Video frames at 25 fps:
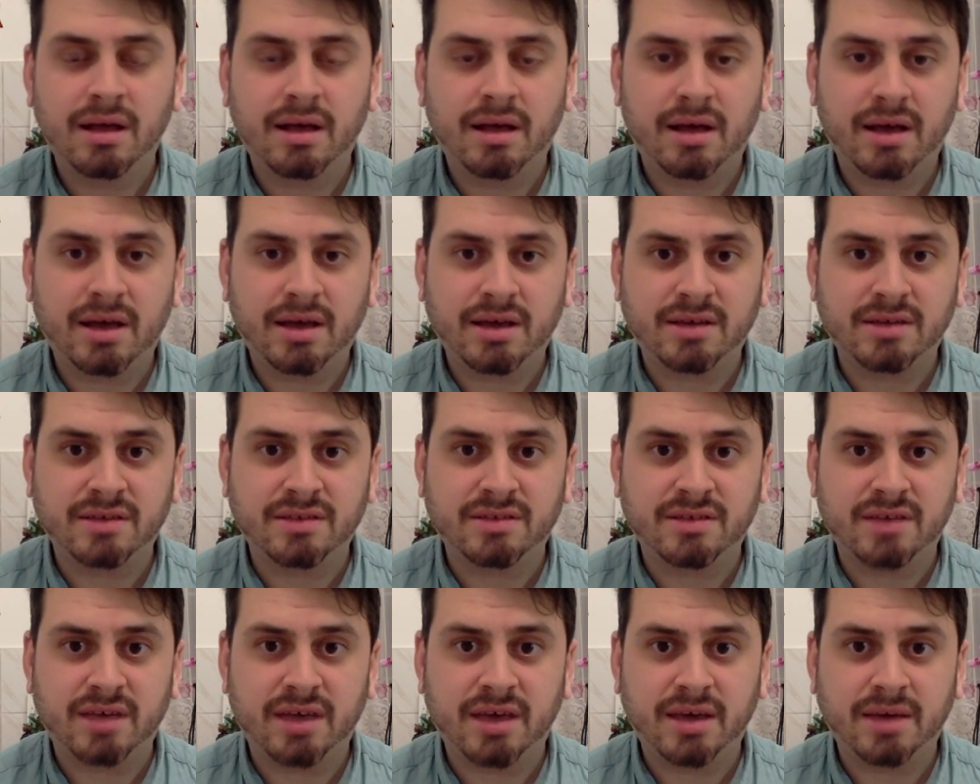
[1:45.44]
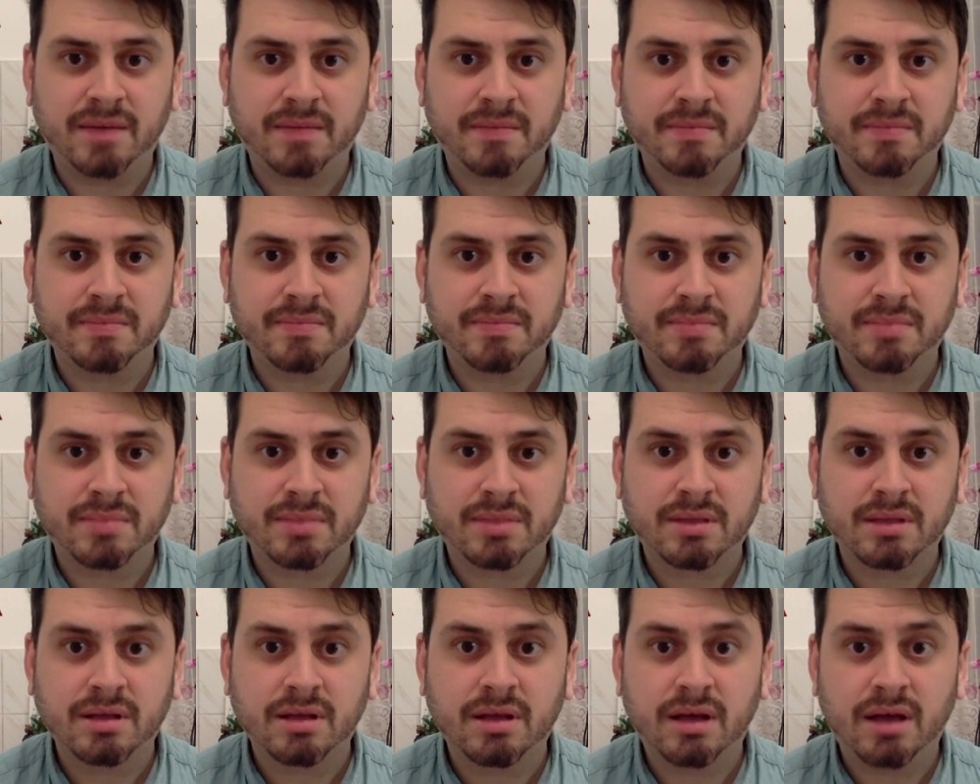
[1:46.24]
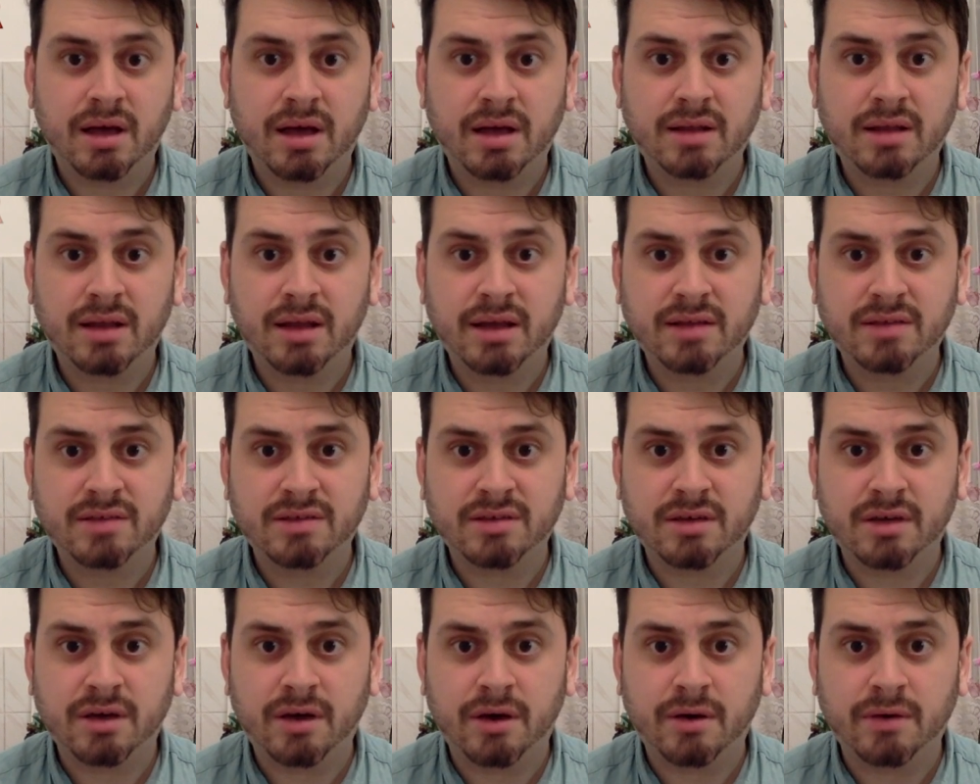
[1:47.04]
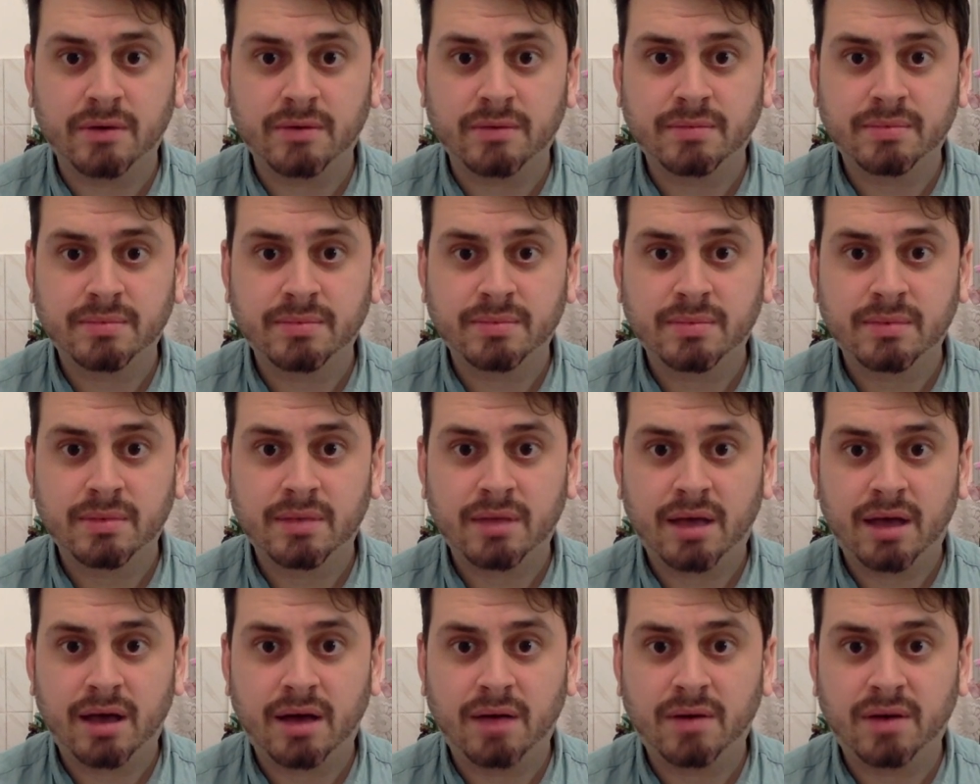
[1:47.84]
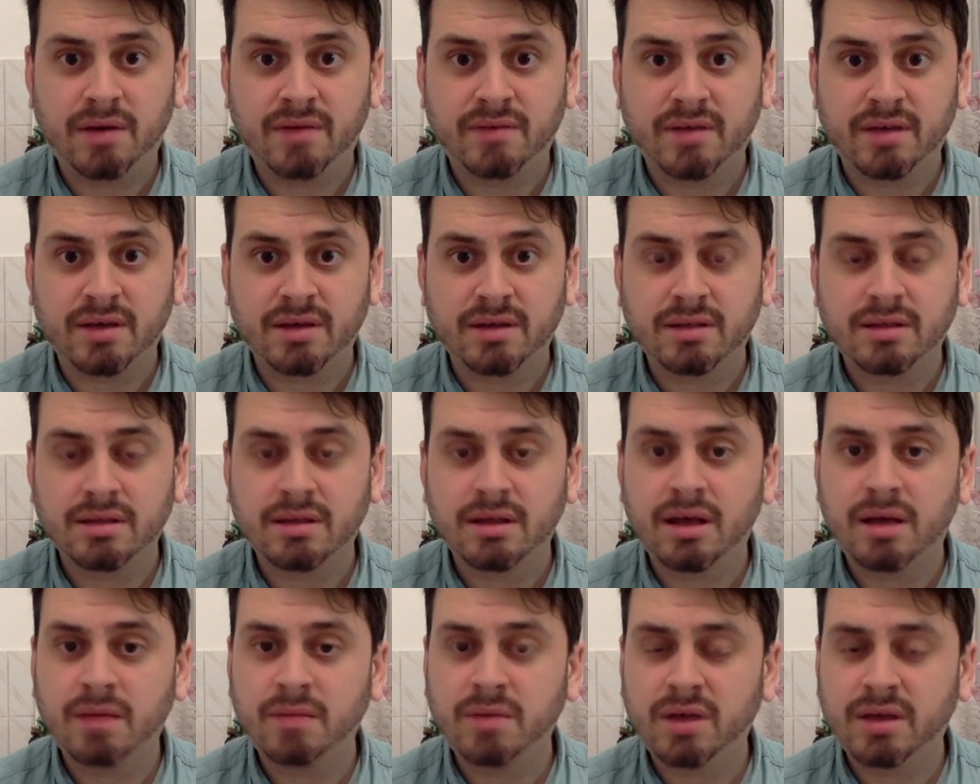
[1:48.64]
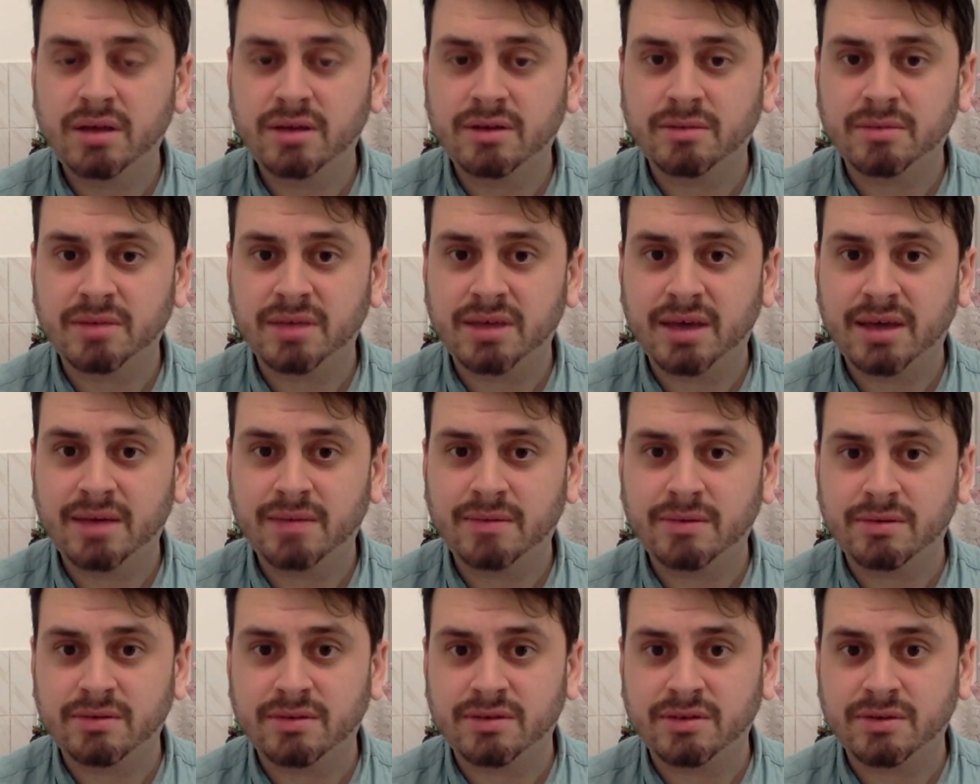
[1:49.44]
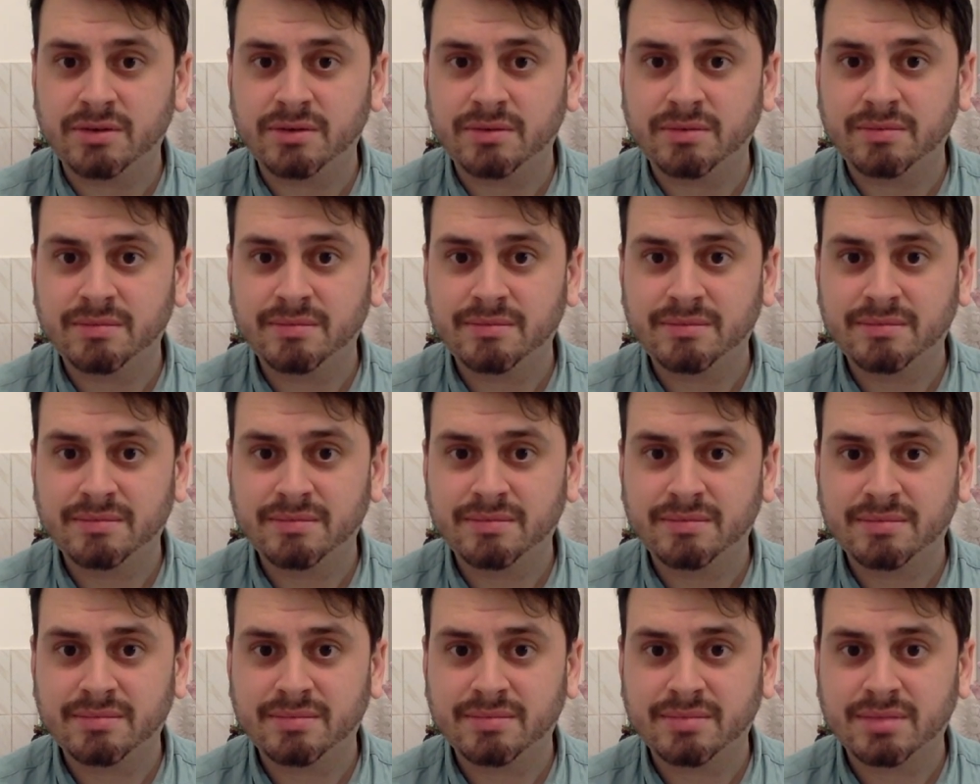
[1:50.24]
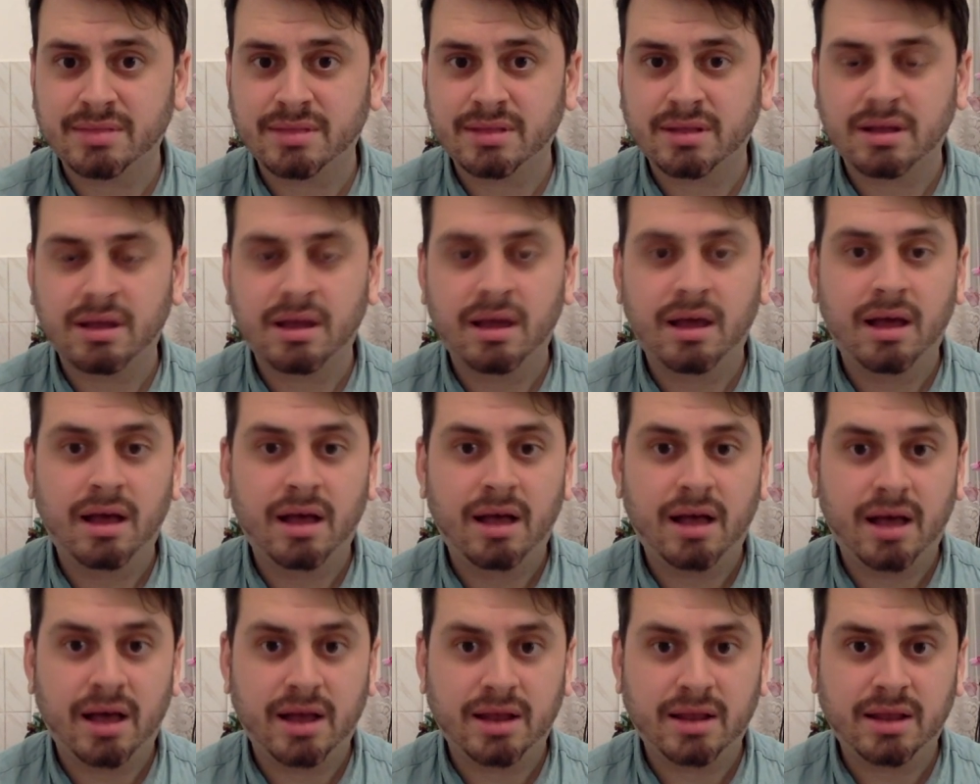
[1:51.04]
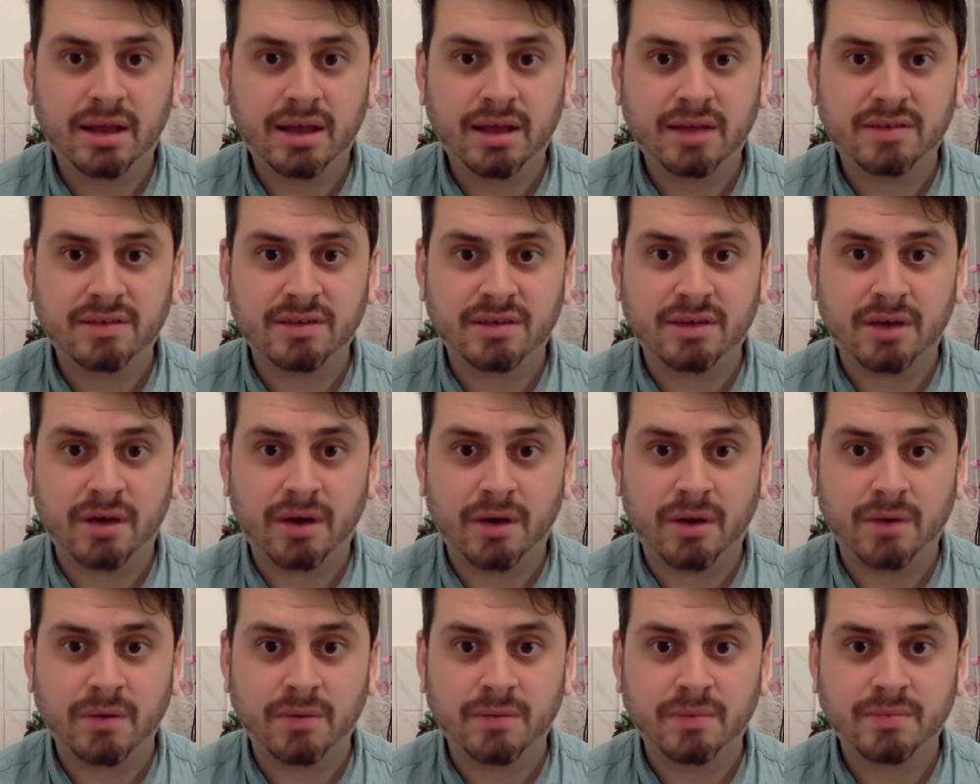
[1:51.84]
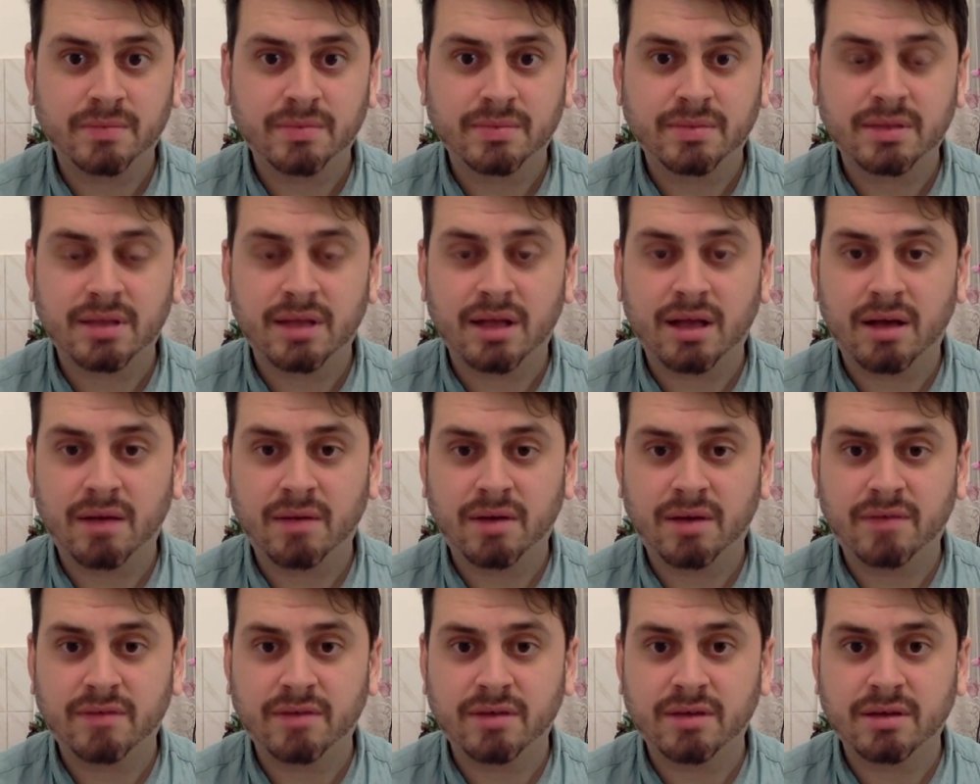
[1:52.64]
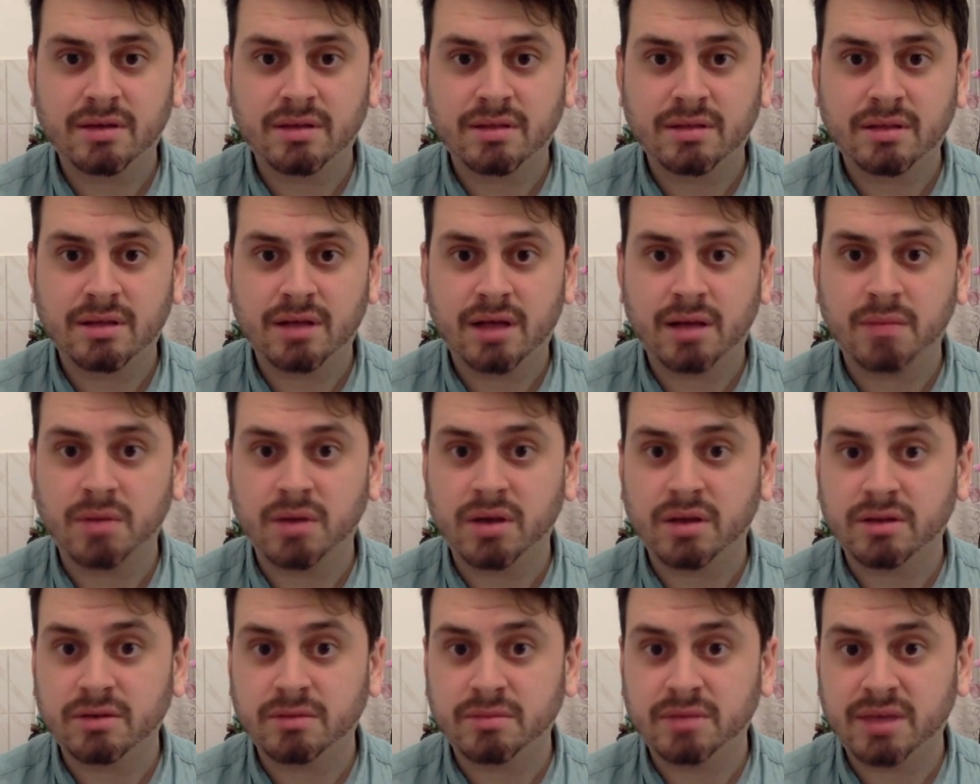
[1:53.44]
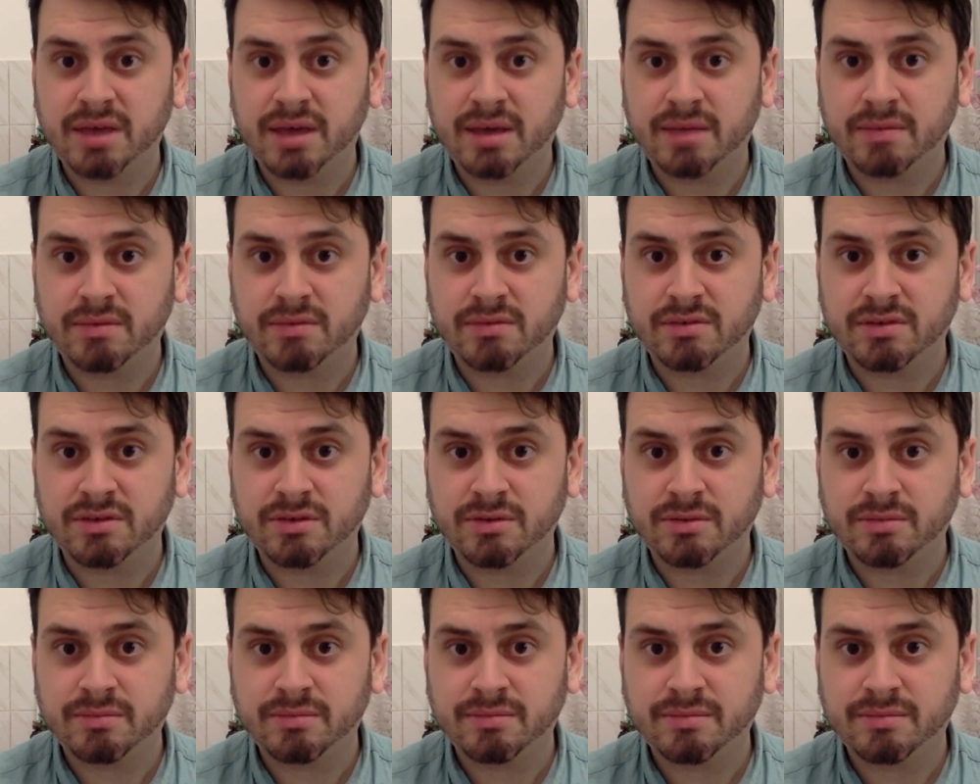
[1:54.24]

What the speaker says: I can say, I'd like to go, however, I might not be able to. I'd like to go, however, I might not be able to.